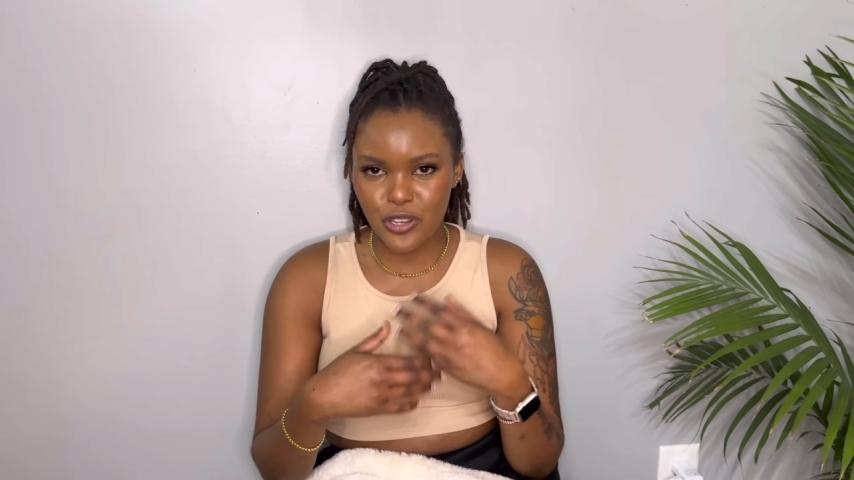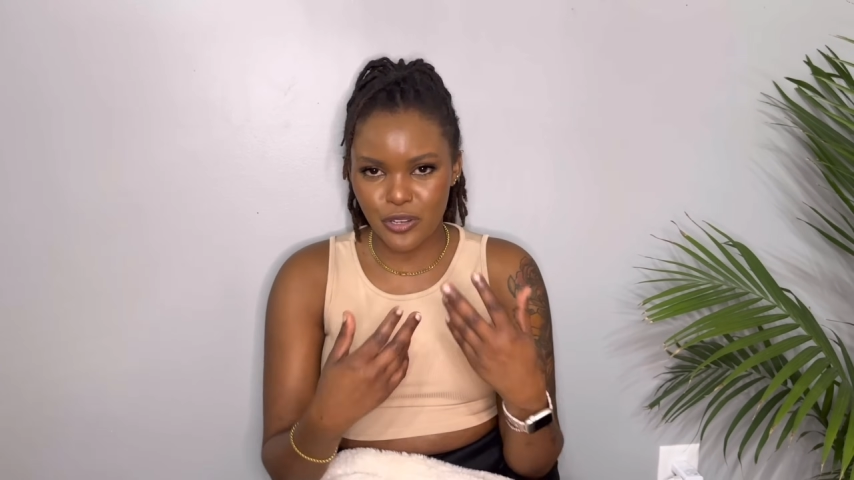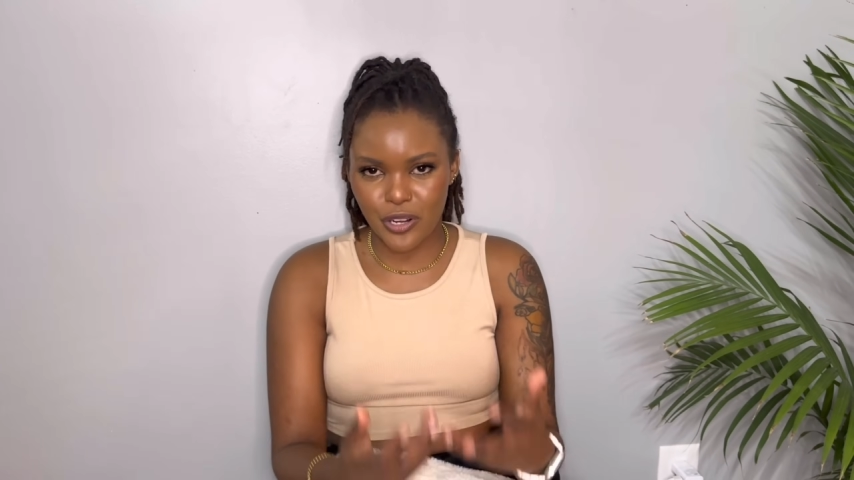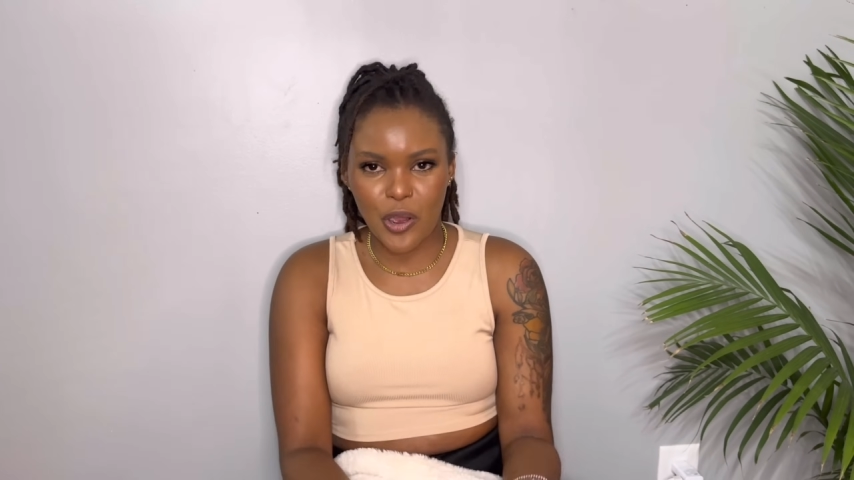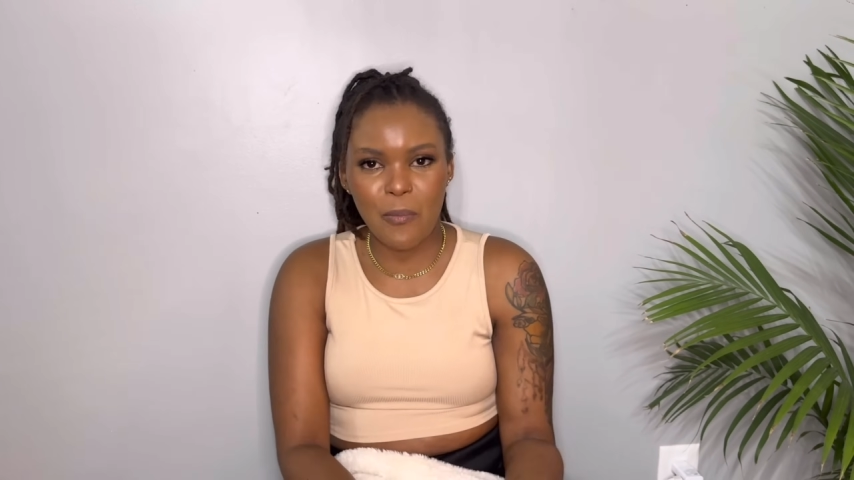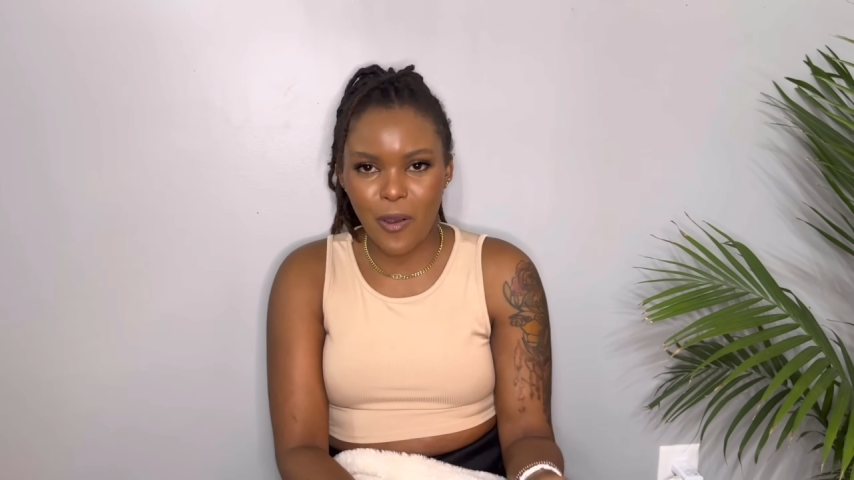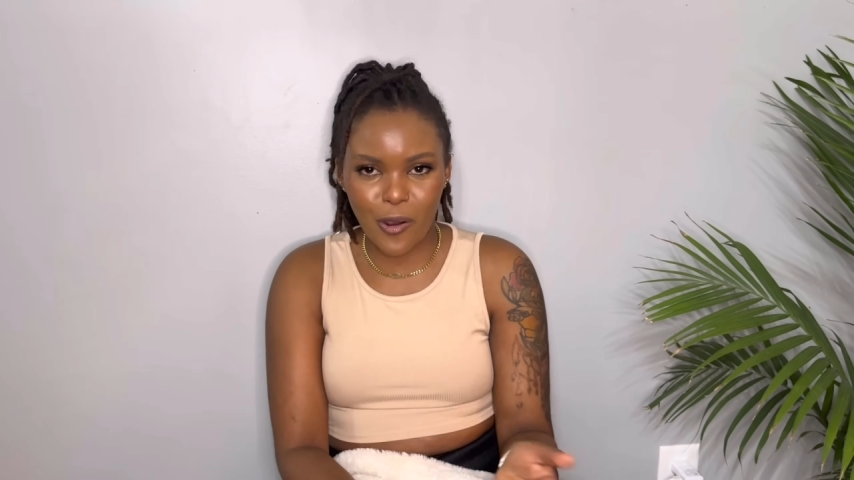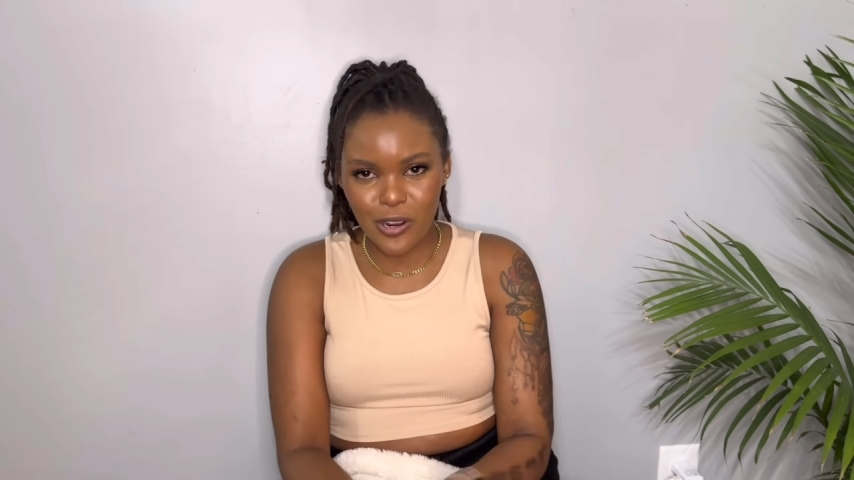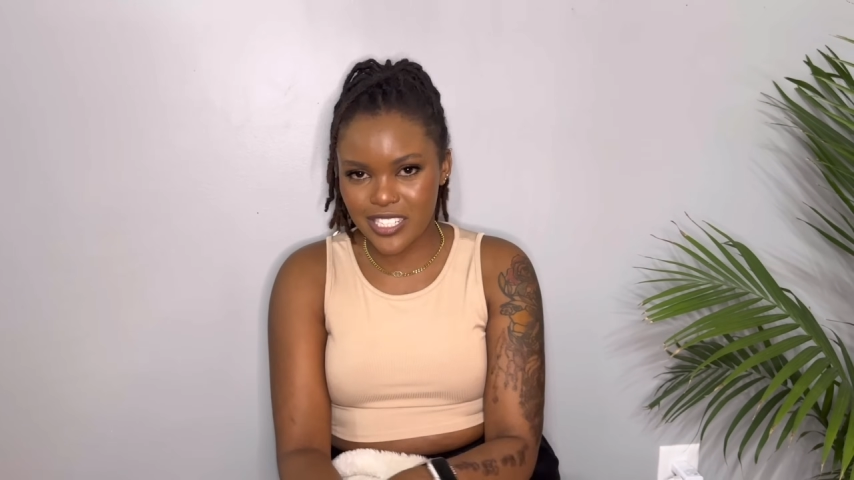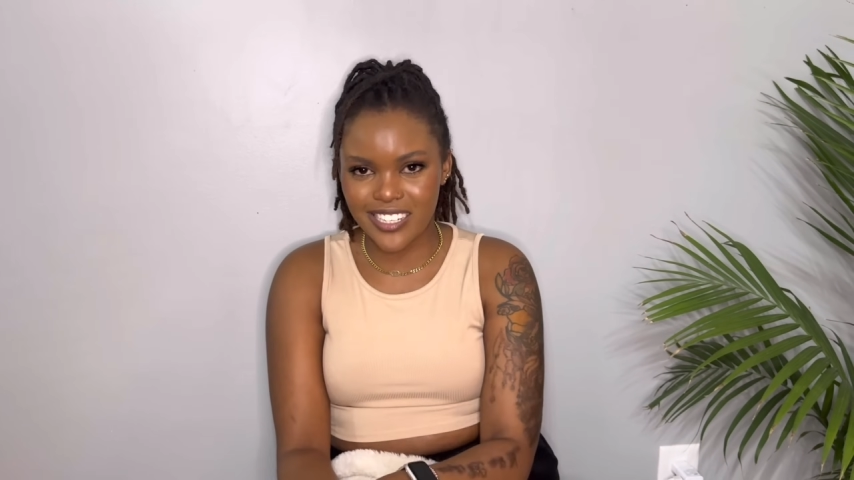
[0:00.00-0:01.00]
your normal
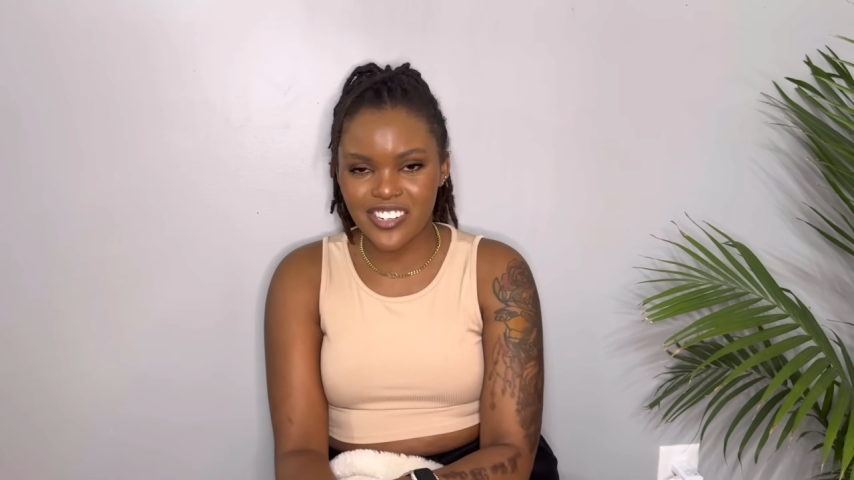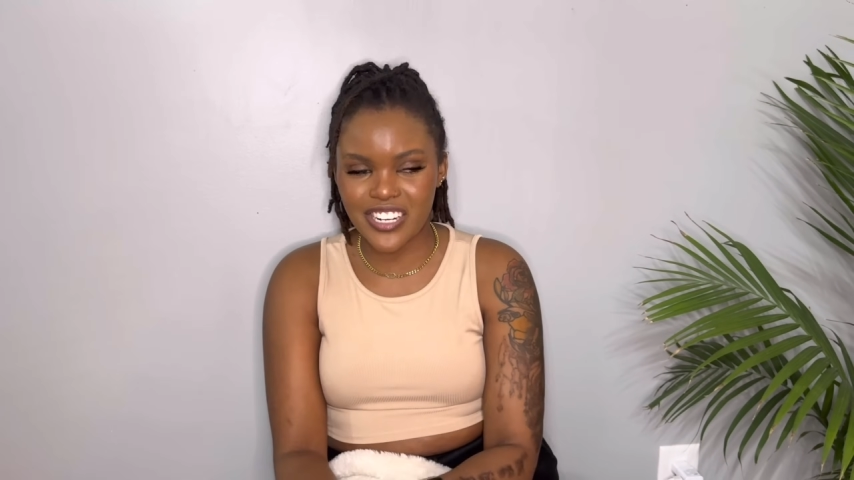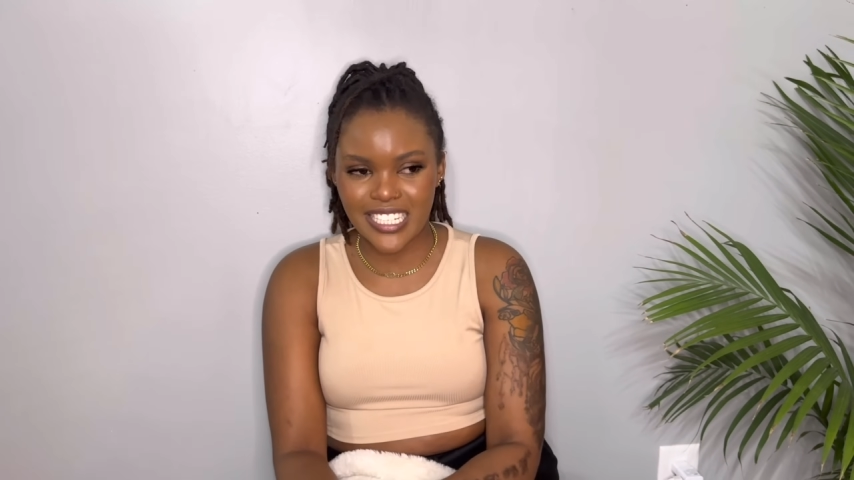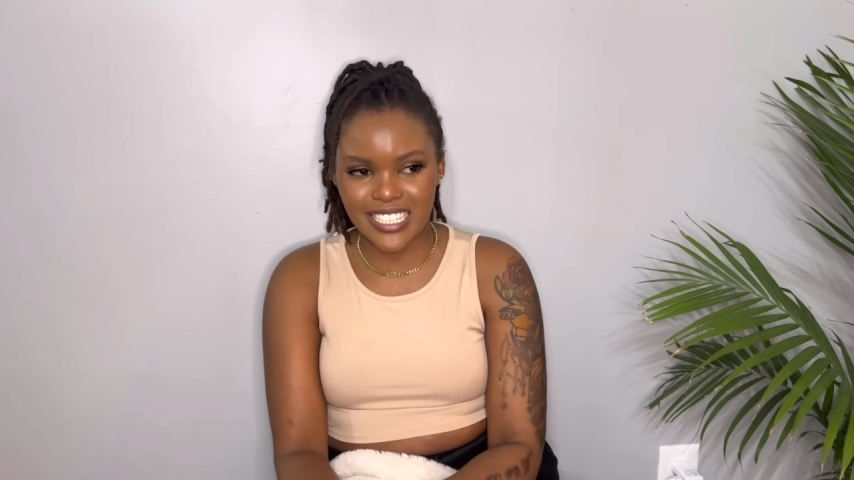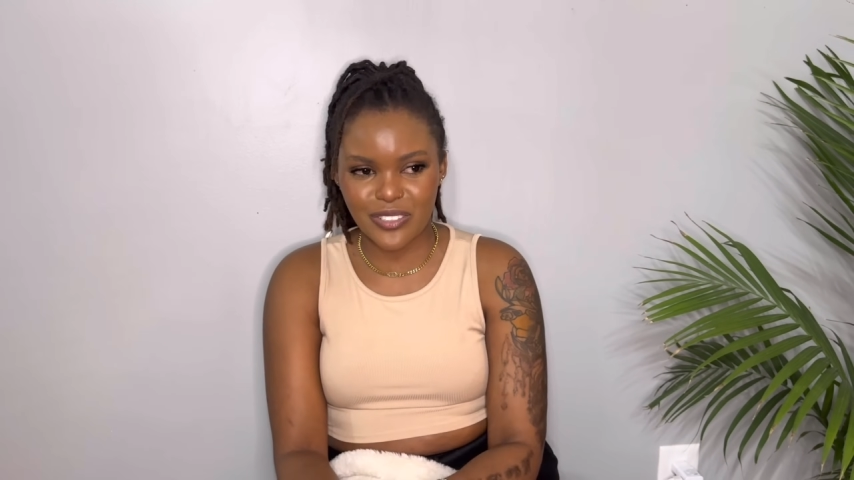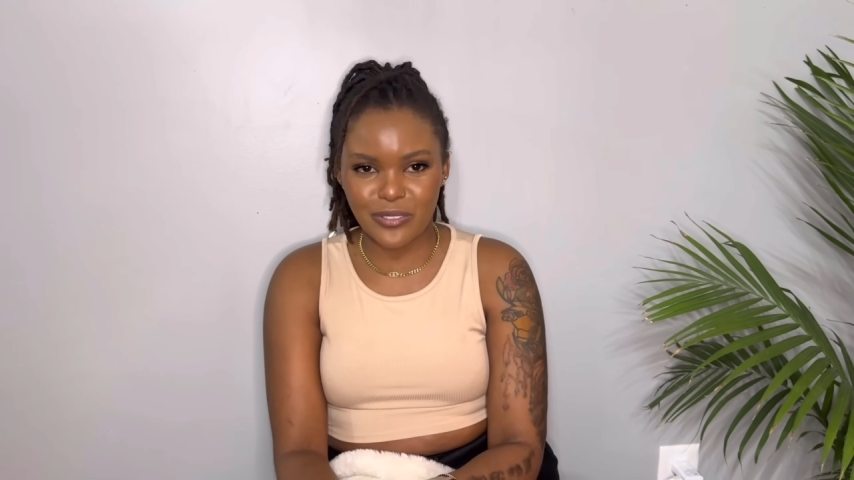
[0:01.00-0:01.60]
content creators.